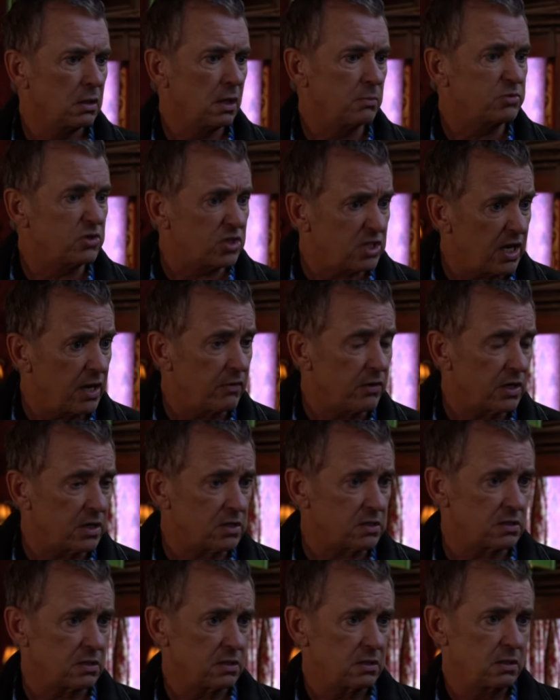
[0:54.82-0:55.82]
I'm
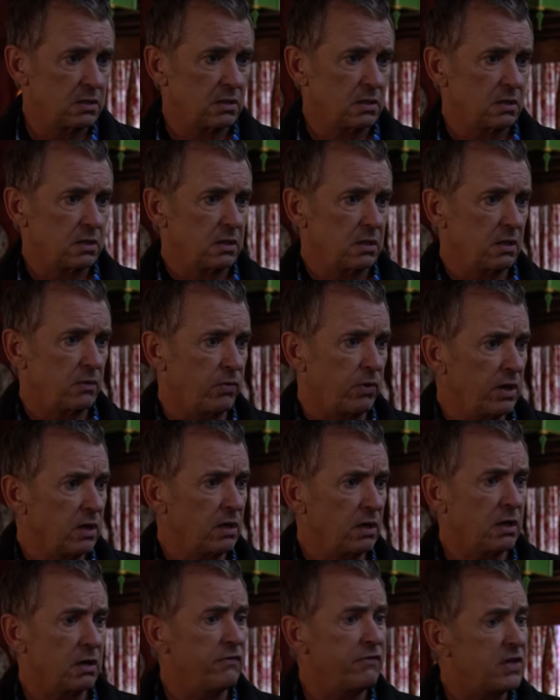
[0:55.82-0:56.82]
serious. If we're
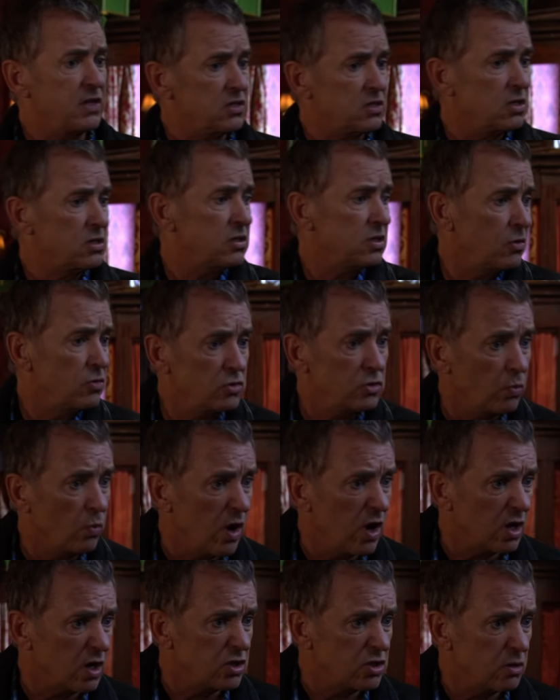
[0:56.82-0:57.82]
going to convince this social
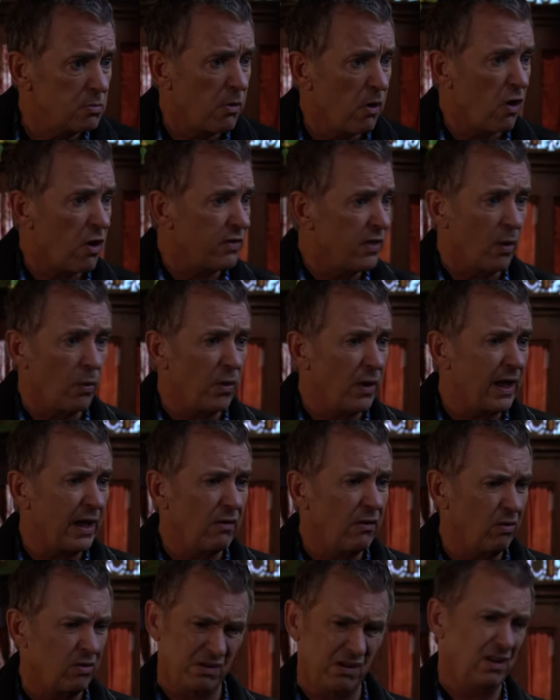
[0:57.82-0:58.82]
worker tomorrow that
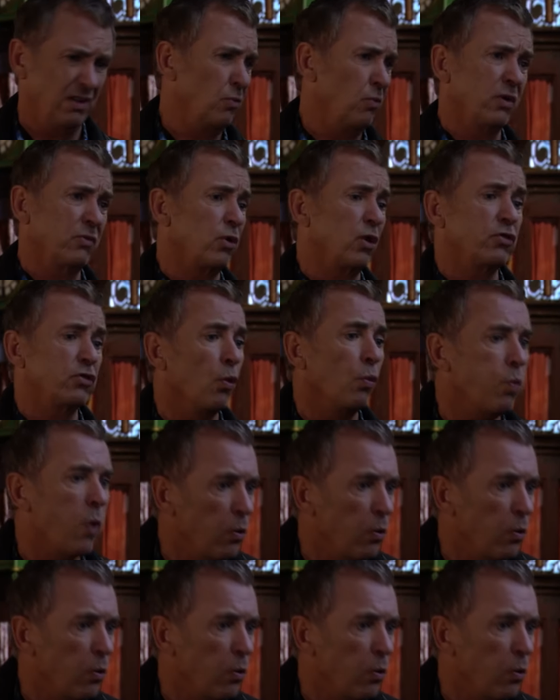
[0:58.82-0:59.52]
we're the